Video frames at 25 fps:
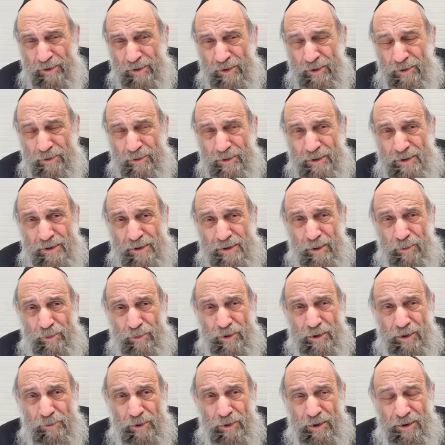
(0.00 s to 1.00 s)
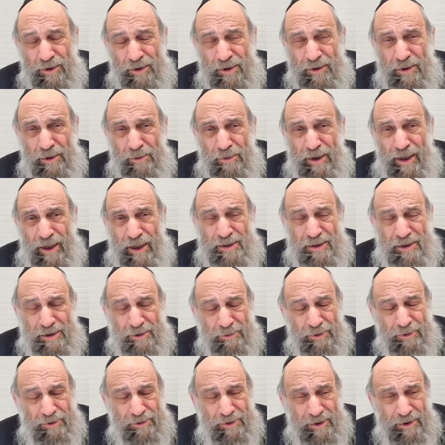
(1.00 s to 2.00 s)
So there's something with eat the
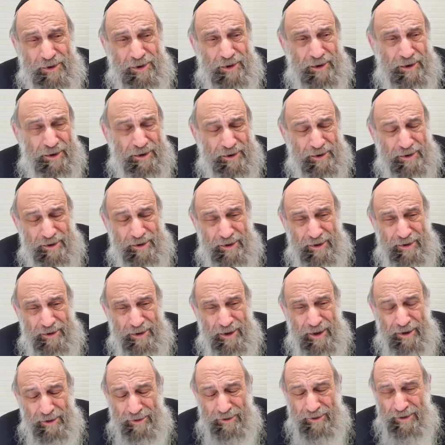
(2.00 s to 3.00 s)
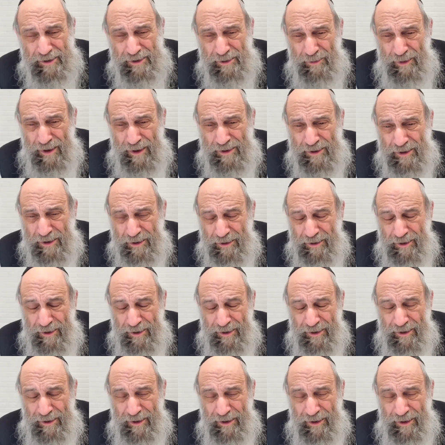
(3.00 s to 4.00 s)
matzah, we have to think. I eat matzah,
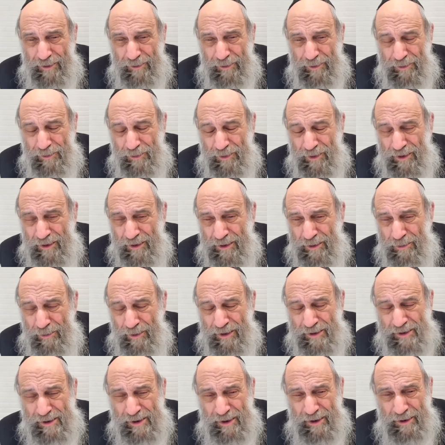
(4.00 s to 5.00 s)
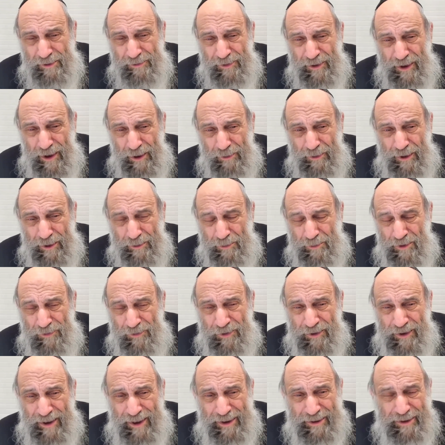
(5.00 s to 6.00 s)
I would think to myself, I want to be
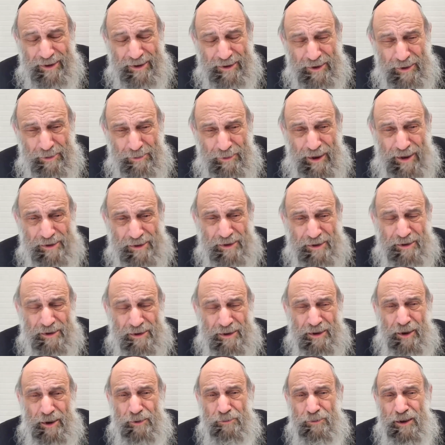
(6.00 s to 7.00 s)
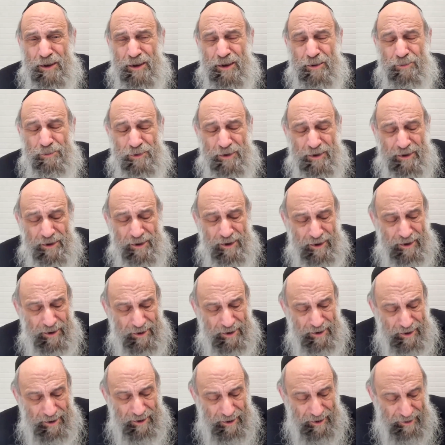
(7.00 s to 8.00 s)
flat like the matzah. I don't want to be
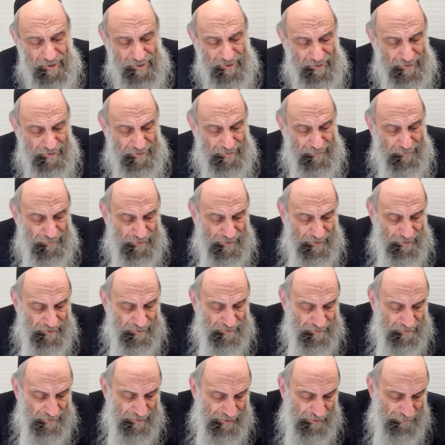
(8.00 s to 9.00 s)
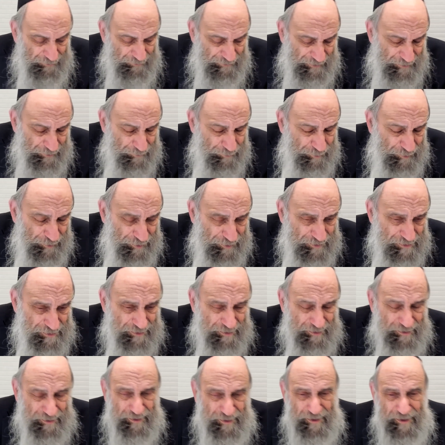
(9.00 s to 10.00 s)
an arrogant
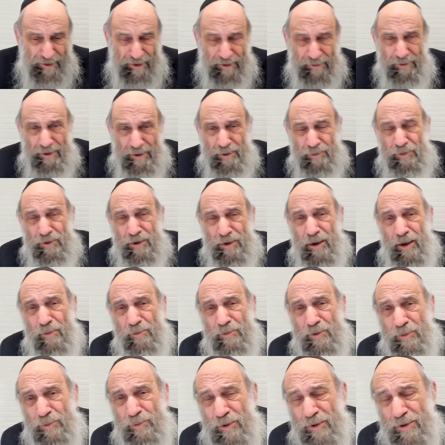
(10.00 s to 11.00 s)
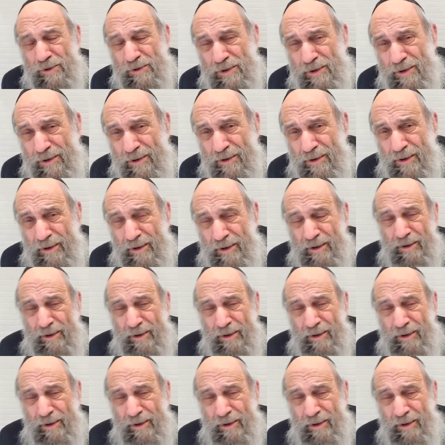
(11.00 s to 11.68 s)
person. I want to be a humble person.